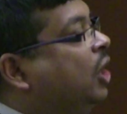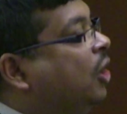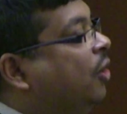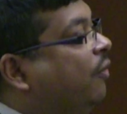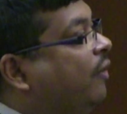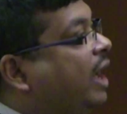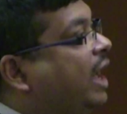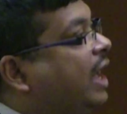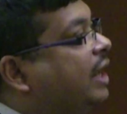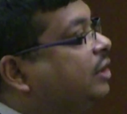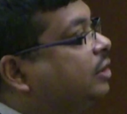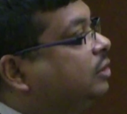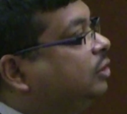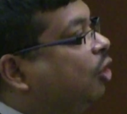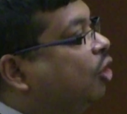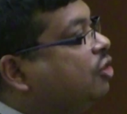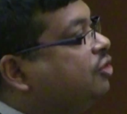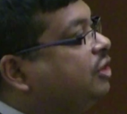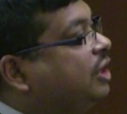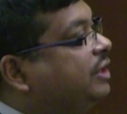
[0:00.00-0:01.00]
were
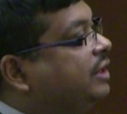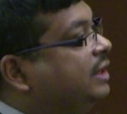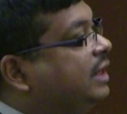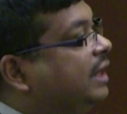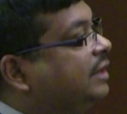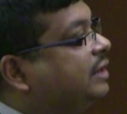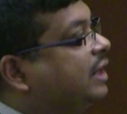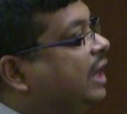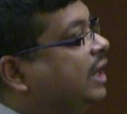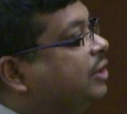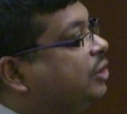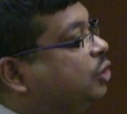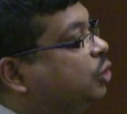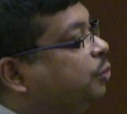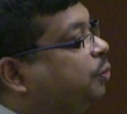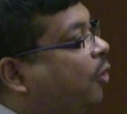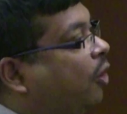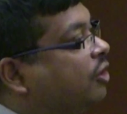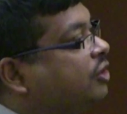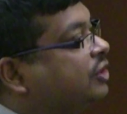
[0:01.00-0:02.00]
closely related to
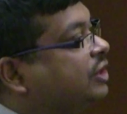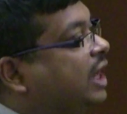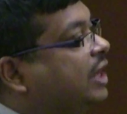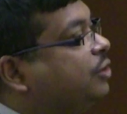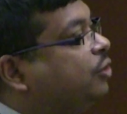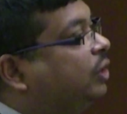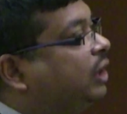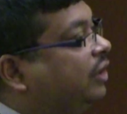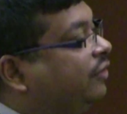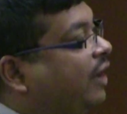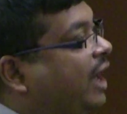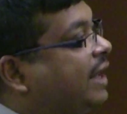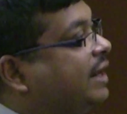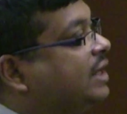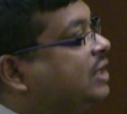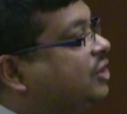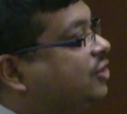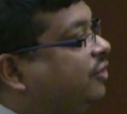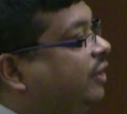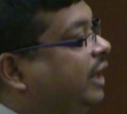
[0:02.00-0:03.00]
porcine
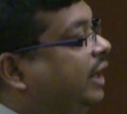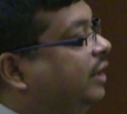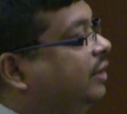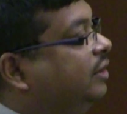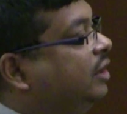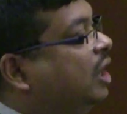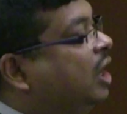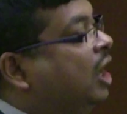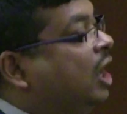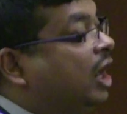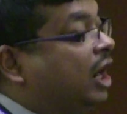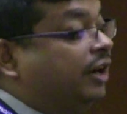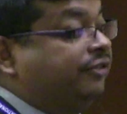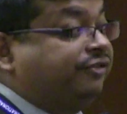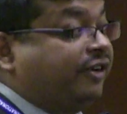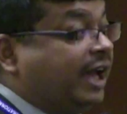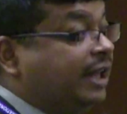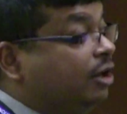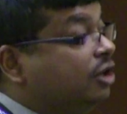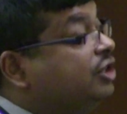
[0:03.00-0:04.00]
rotavirus strain.
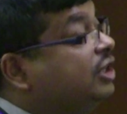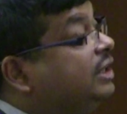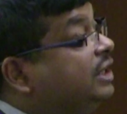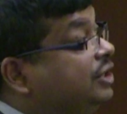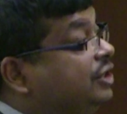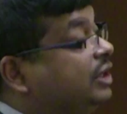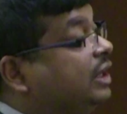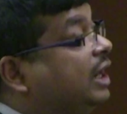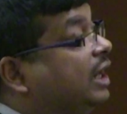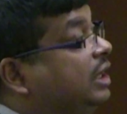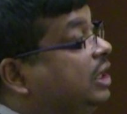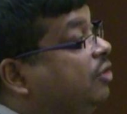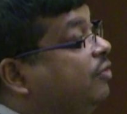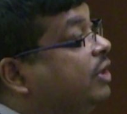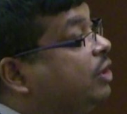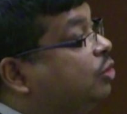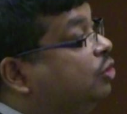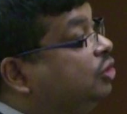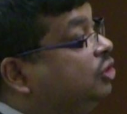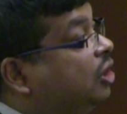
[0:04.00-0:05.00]
Phylogenetically,
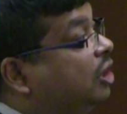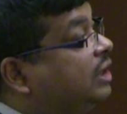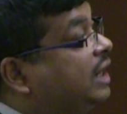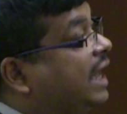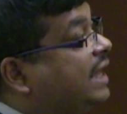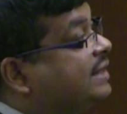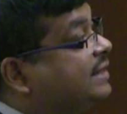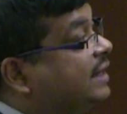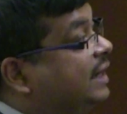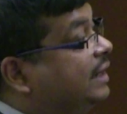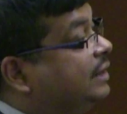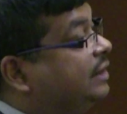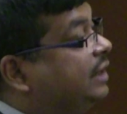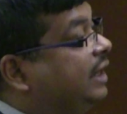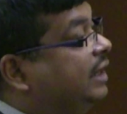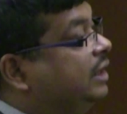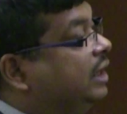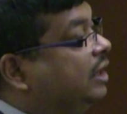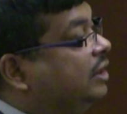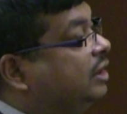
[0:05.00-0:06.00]
we could not
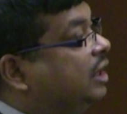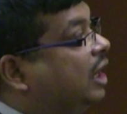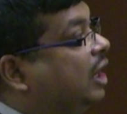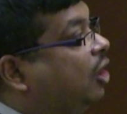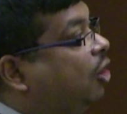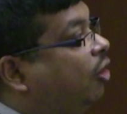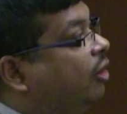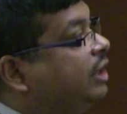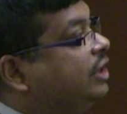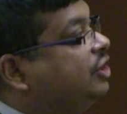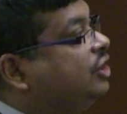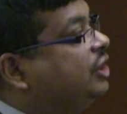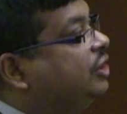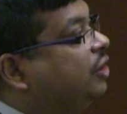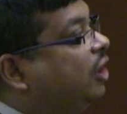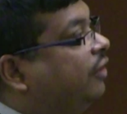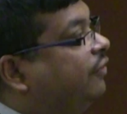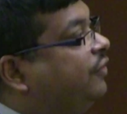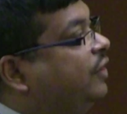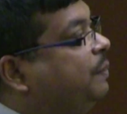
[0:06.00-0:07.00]
ascertain the
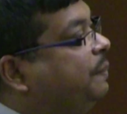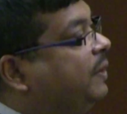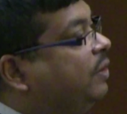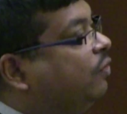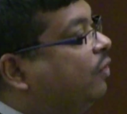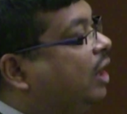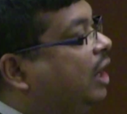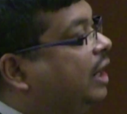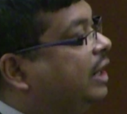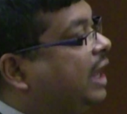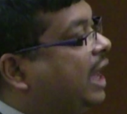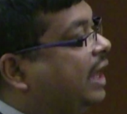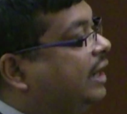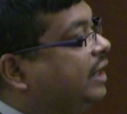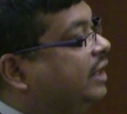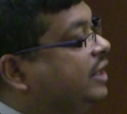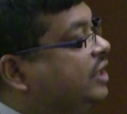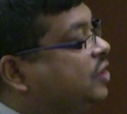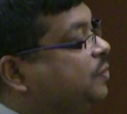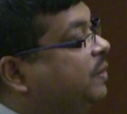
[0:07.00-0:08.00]
origin of VP1
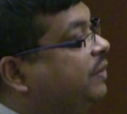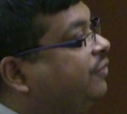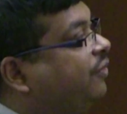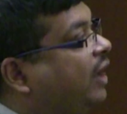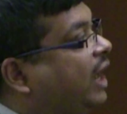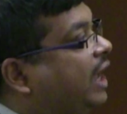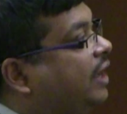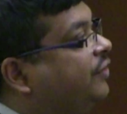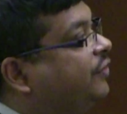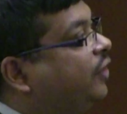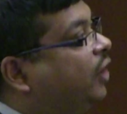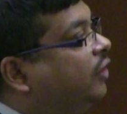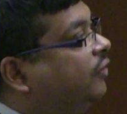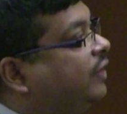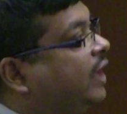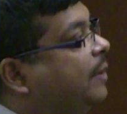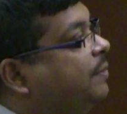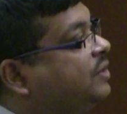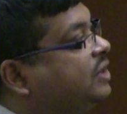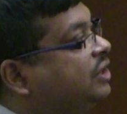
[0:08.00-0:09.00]
and NSP5
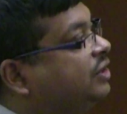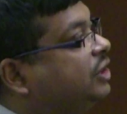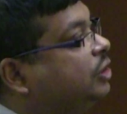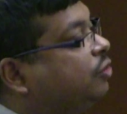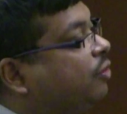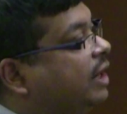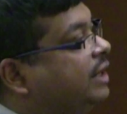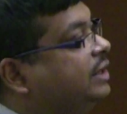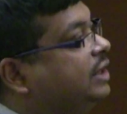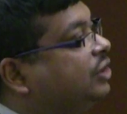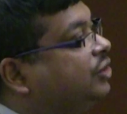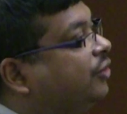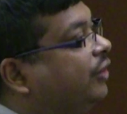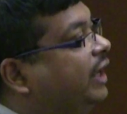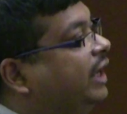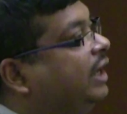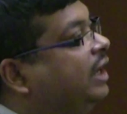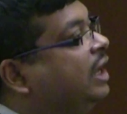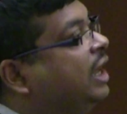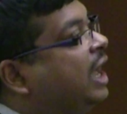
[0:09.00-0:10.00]
of
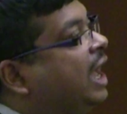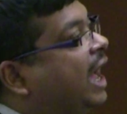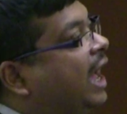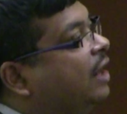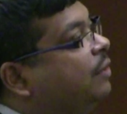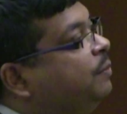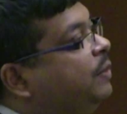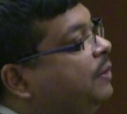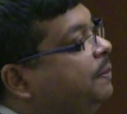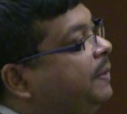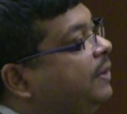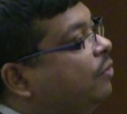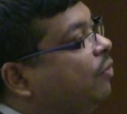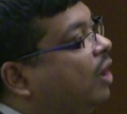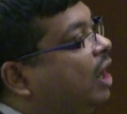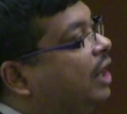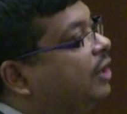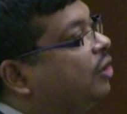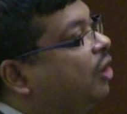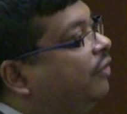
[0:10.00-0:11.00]
MC323 and
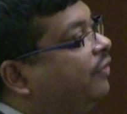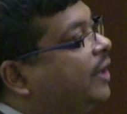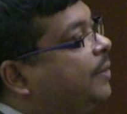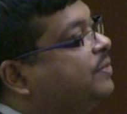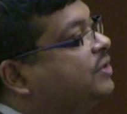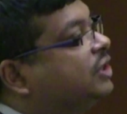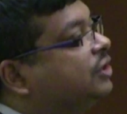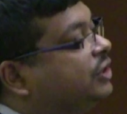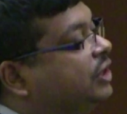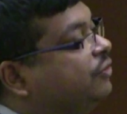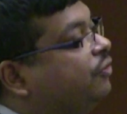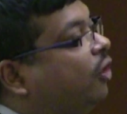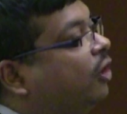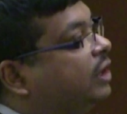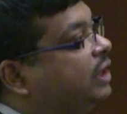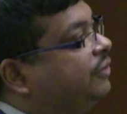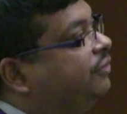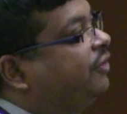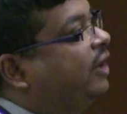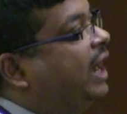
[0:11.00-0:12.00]
VP1 of
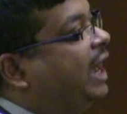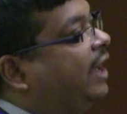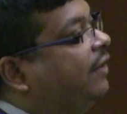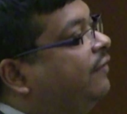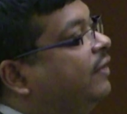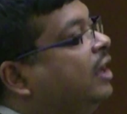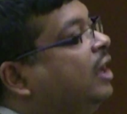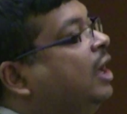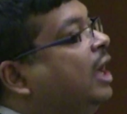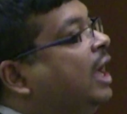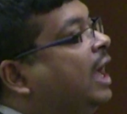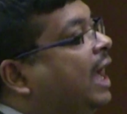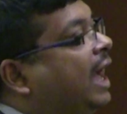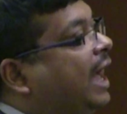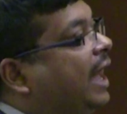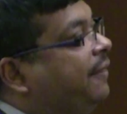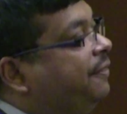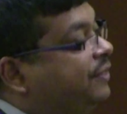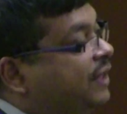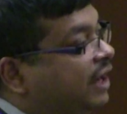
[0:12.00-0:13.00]
MC345.
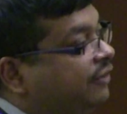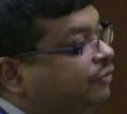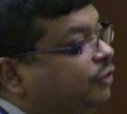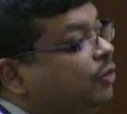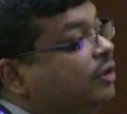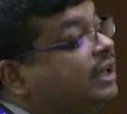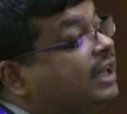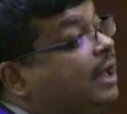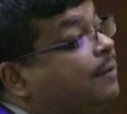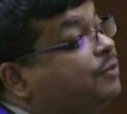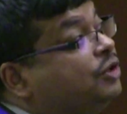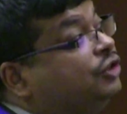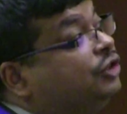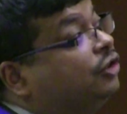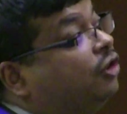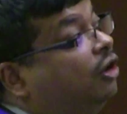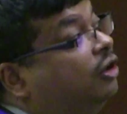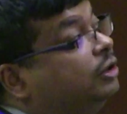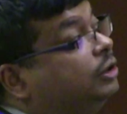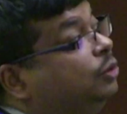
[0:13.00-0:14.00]
And therefore, we came to
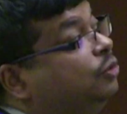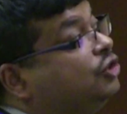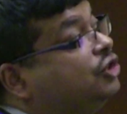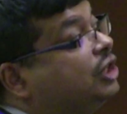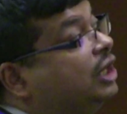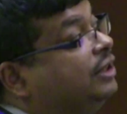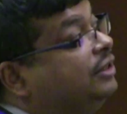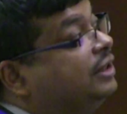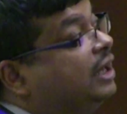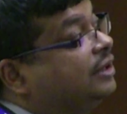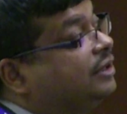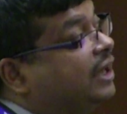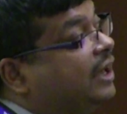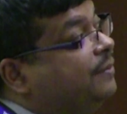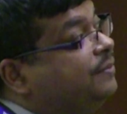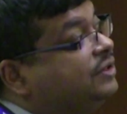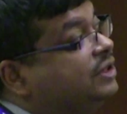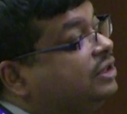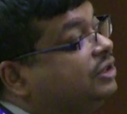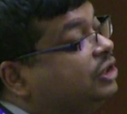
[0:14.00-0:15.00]
the conclusion that
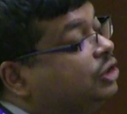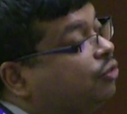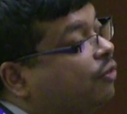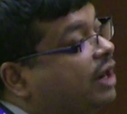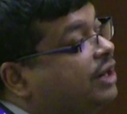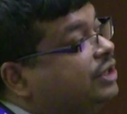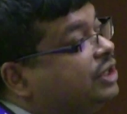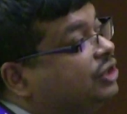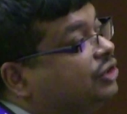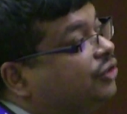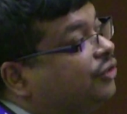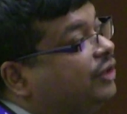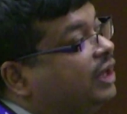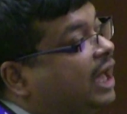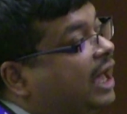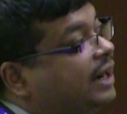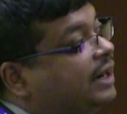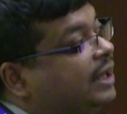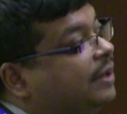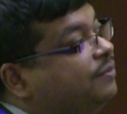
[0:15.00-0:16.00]

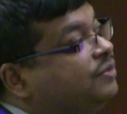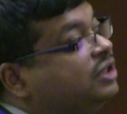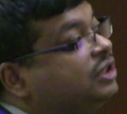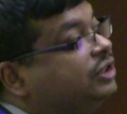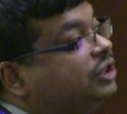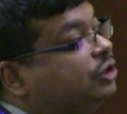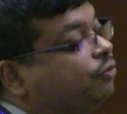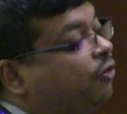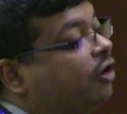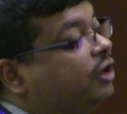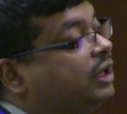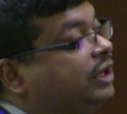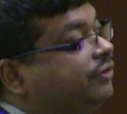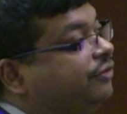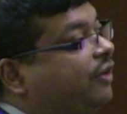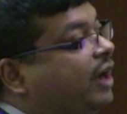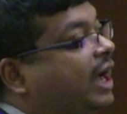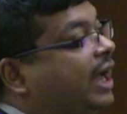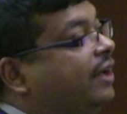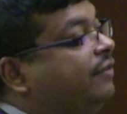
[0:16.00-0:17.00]
MC323 and
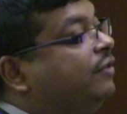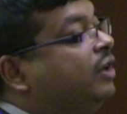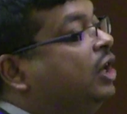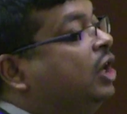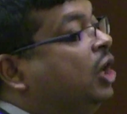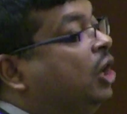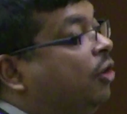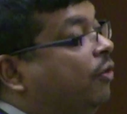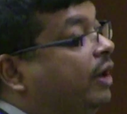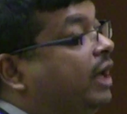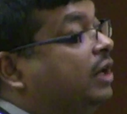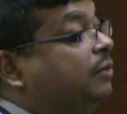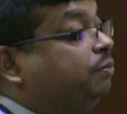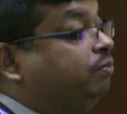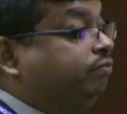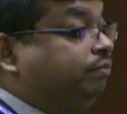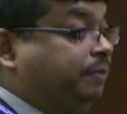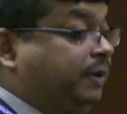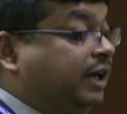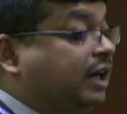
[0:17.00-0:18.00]
MC345 were
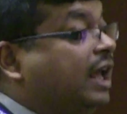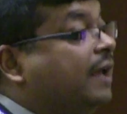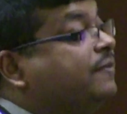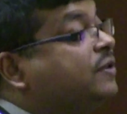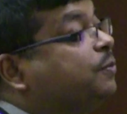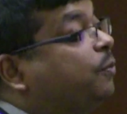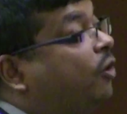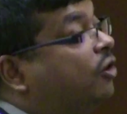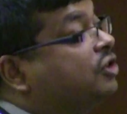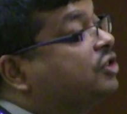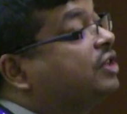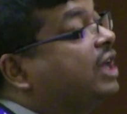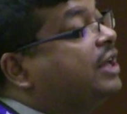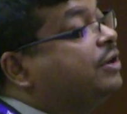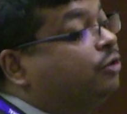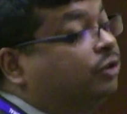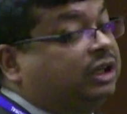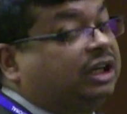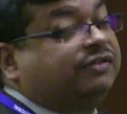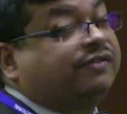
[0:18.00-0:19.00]
perhaps
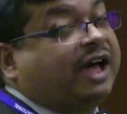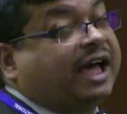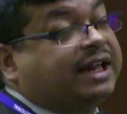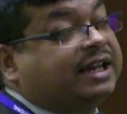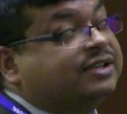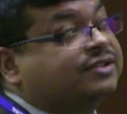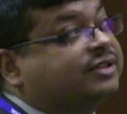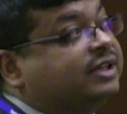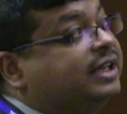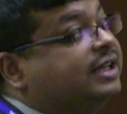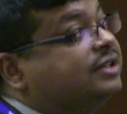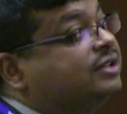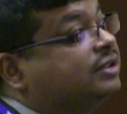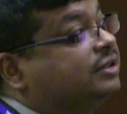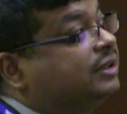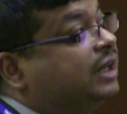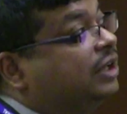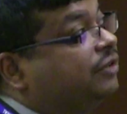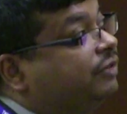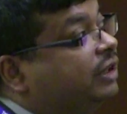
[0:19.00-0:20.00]
porcine
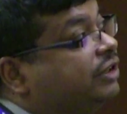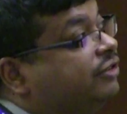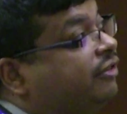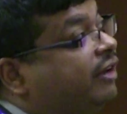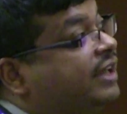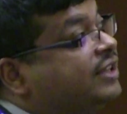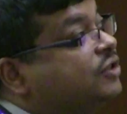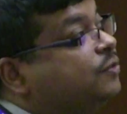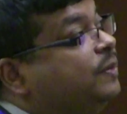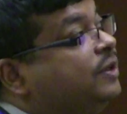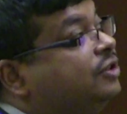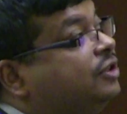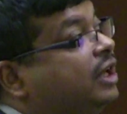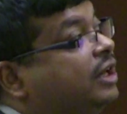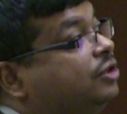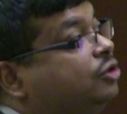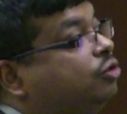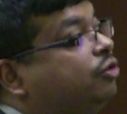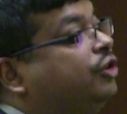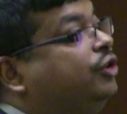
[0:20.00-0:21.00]
rotaviruses that were
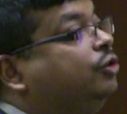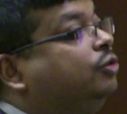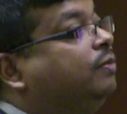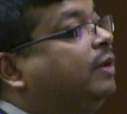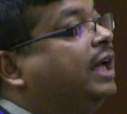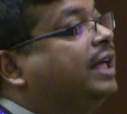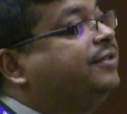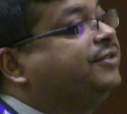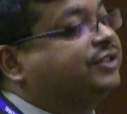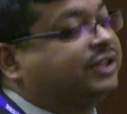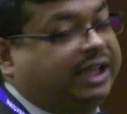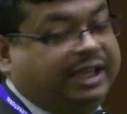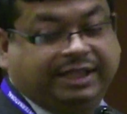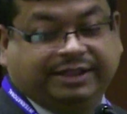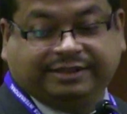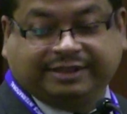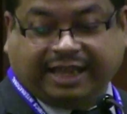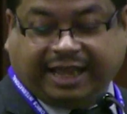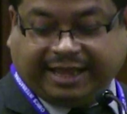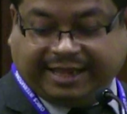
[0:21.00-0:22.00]
transmitted to humans
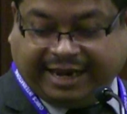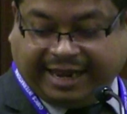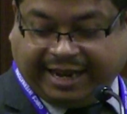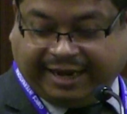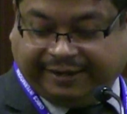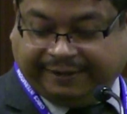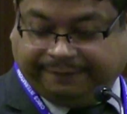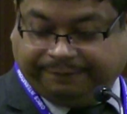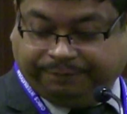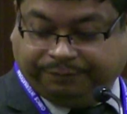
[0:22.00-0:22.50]
in Thailand.